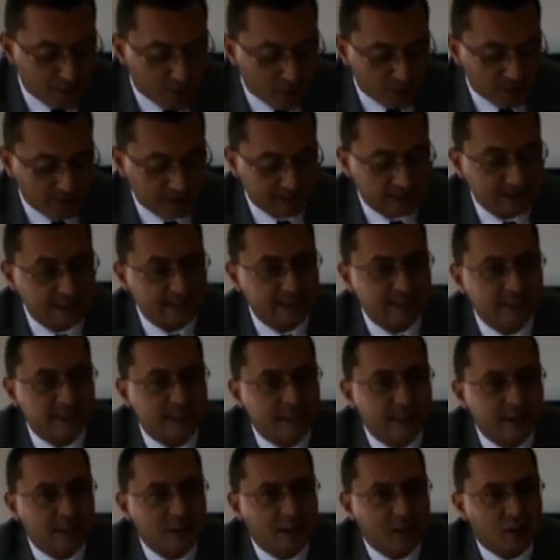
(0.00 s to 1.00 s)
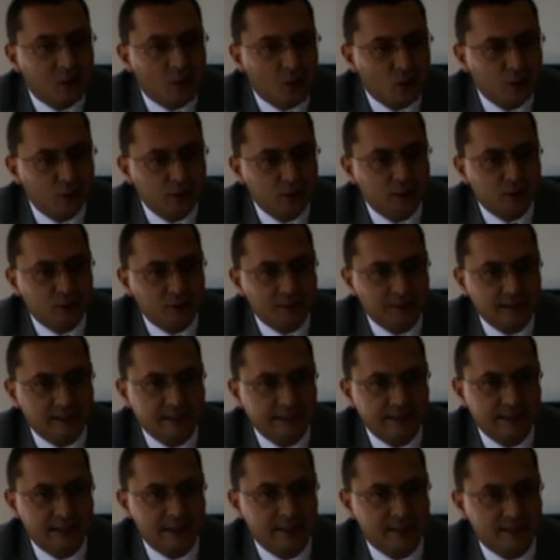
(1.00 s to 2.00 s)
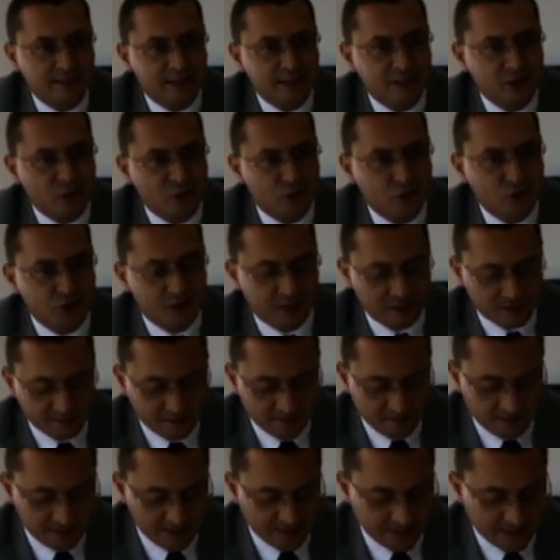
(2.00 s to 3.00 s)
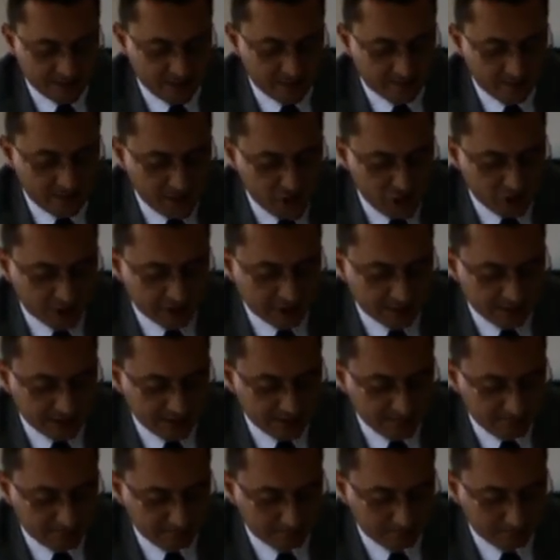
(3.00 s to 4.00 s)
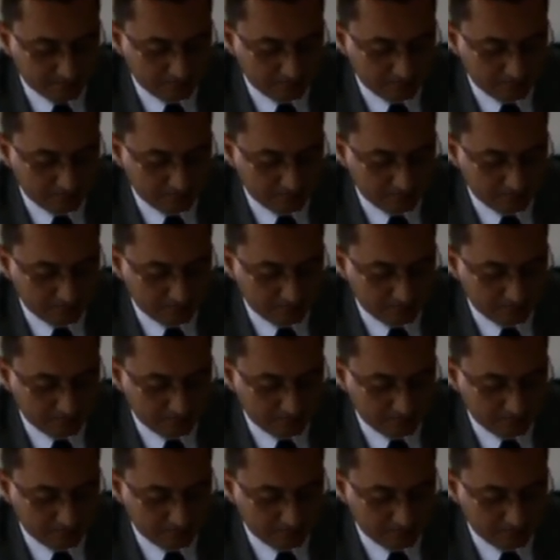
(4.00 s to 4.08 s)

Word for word: policies also extends the notion of uh, efficiency